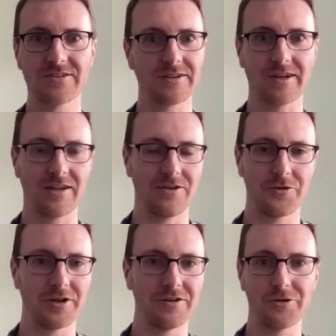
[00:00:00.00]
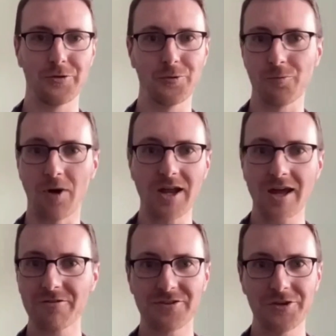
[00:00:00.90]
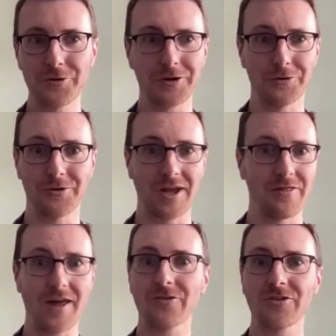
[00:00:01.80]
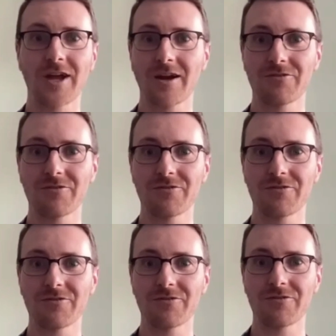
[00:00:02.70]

You can do one NFT, you can do 10,000 NFTs.